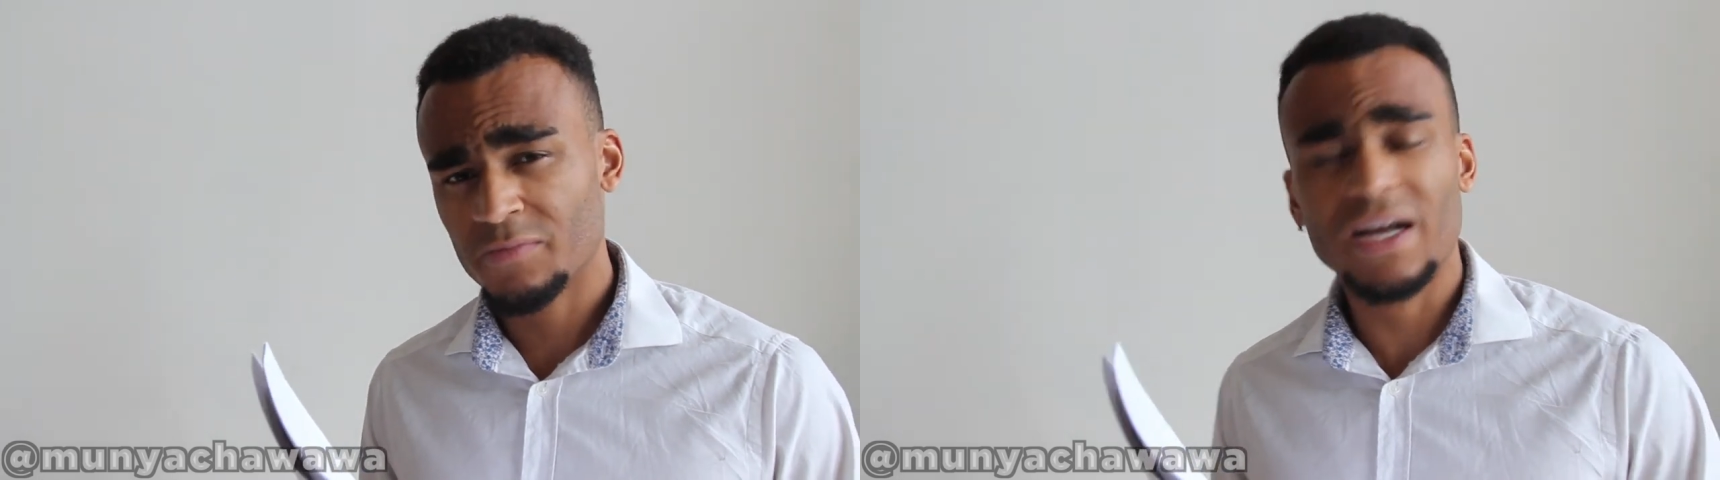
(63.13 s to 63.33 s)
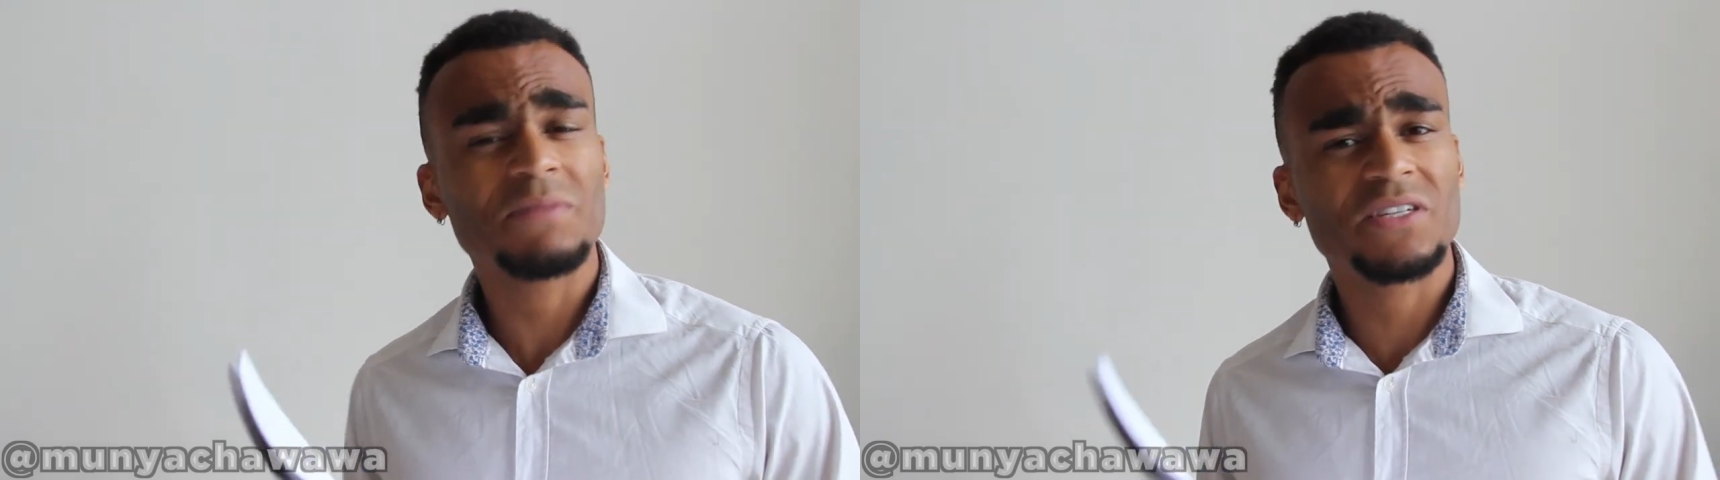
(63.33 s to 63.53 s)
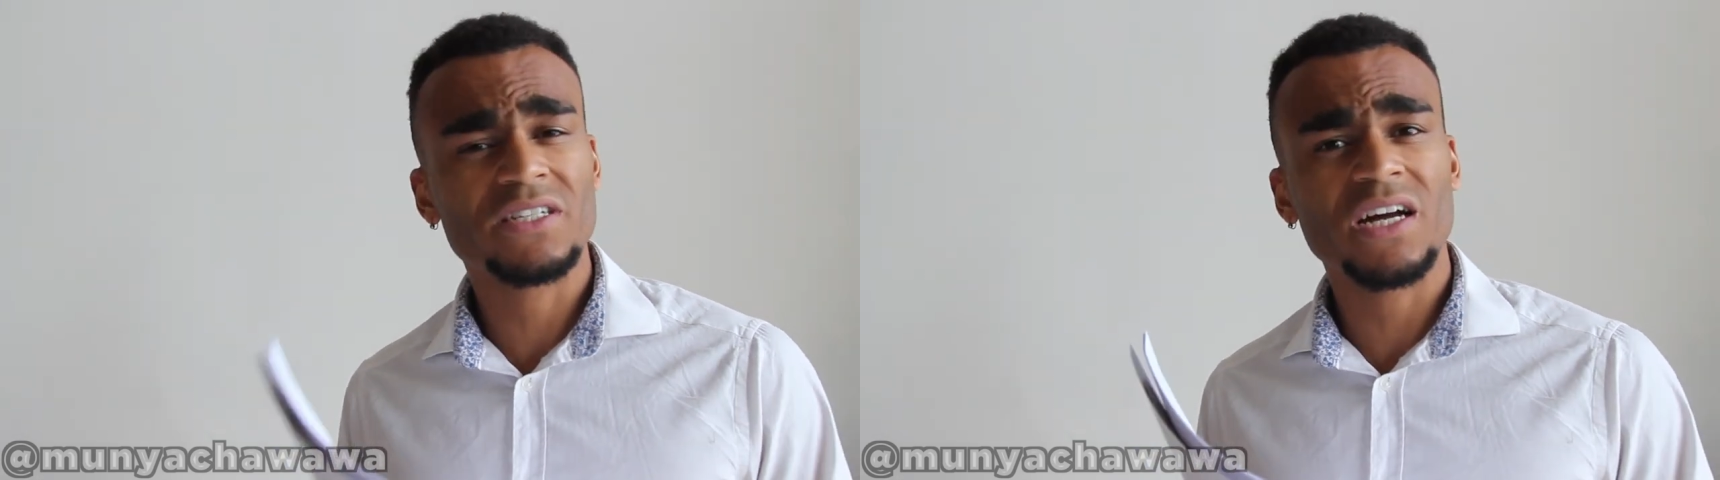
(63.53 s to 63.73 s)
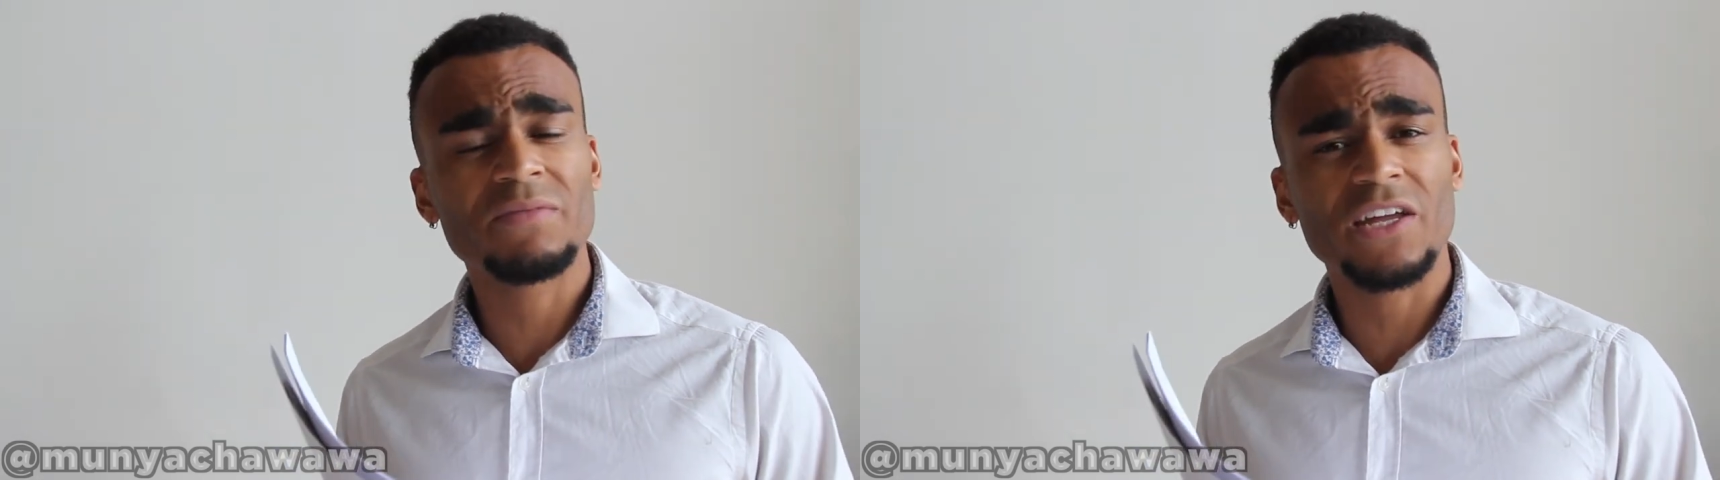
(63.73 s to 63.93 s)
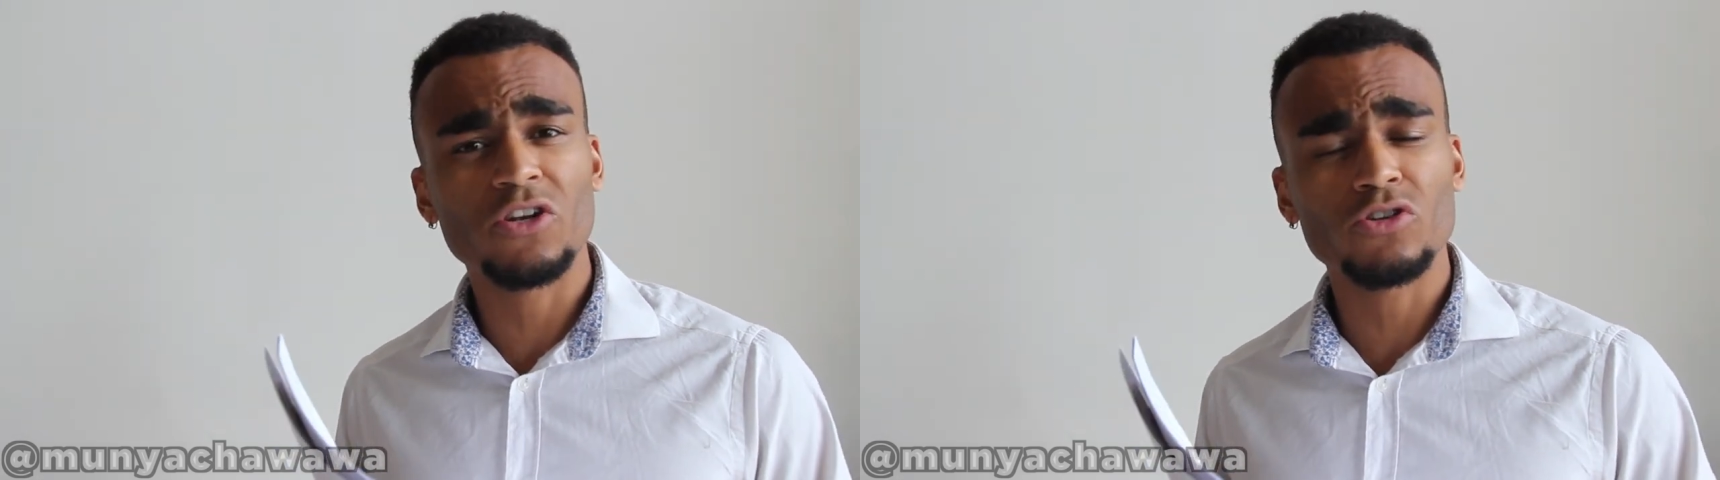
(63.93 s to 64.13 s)
Perhaps it's
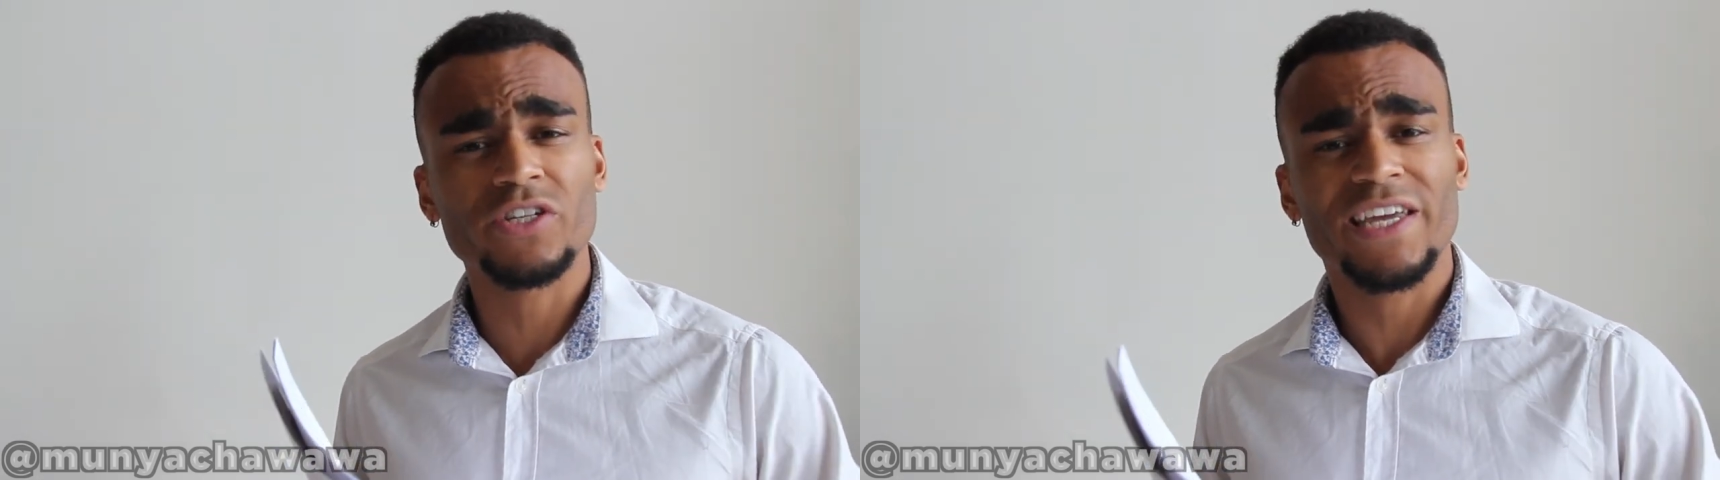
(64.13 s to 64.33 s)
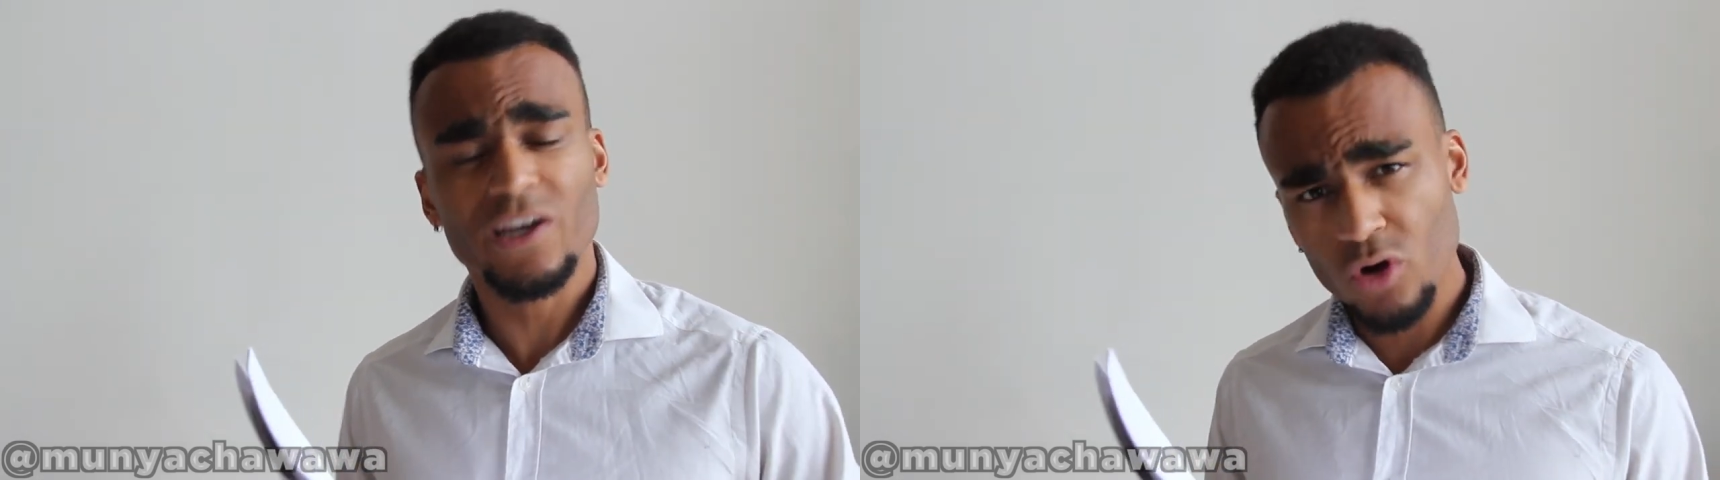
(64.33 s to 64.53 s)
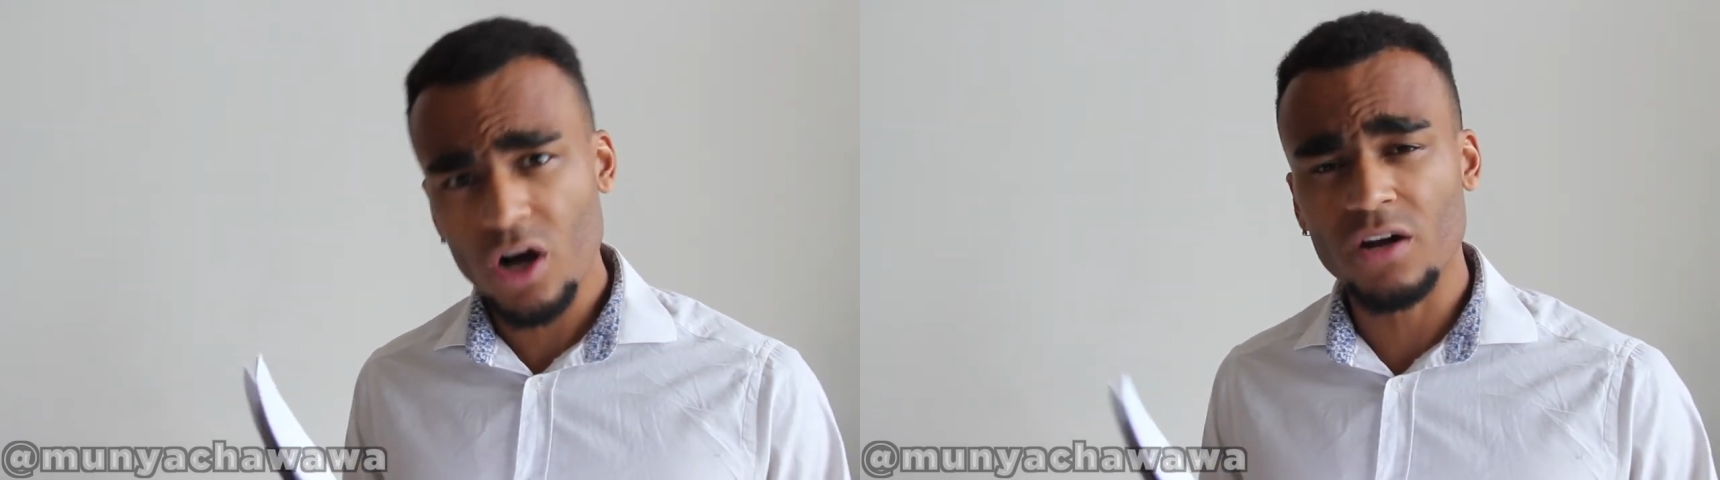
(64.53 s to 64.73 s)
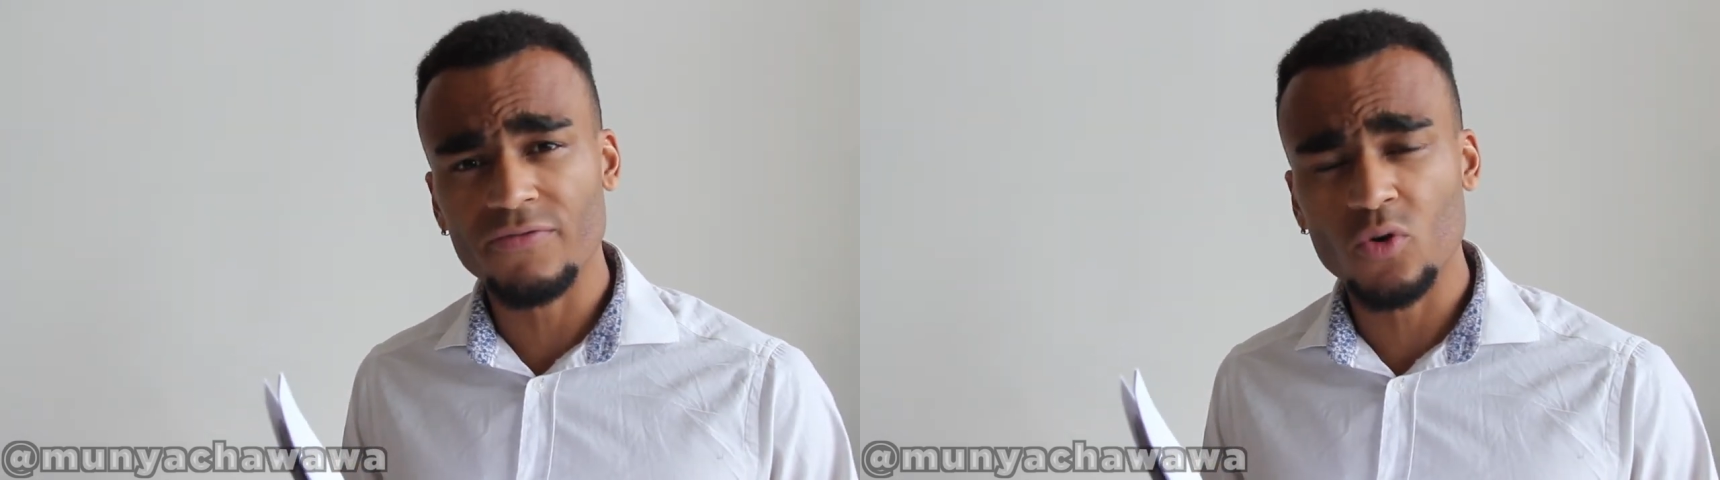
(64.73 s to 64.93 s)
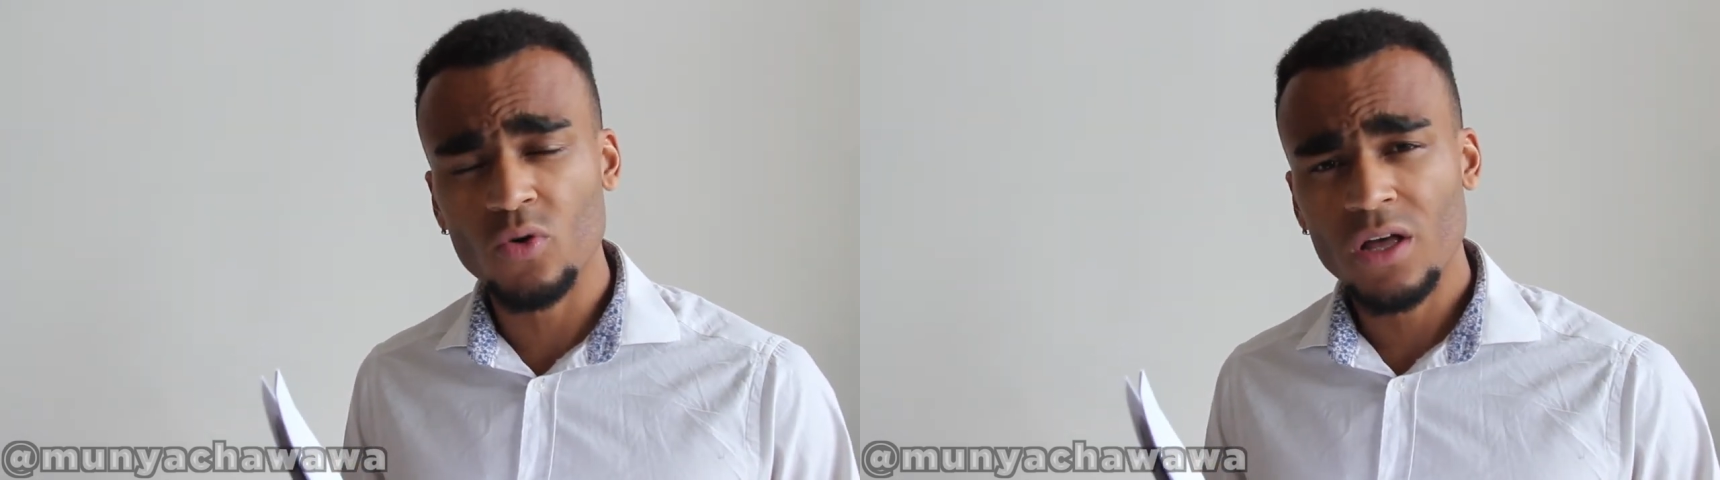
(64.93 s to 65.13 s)
time that Notting Hill
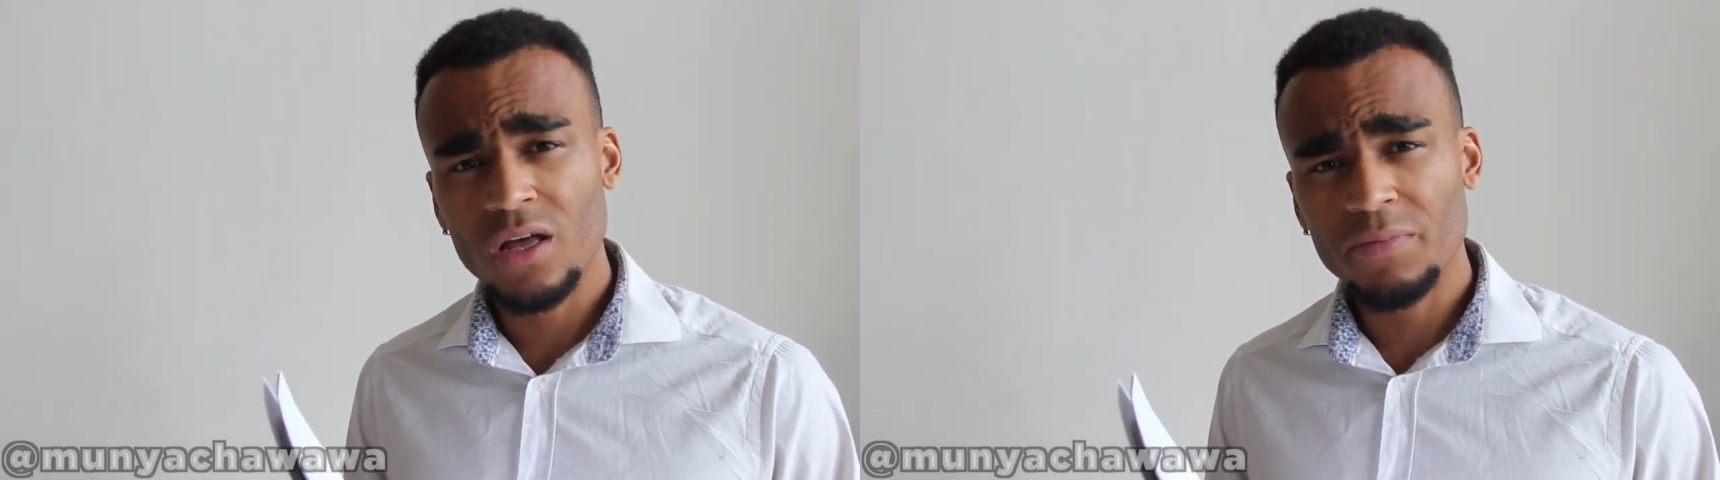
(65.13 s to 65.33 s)
Carnival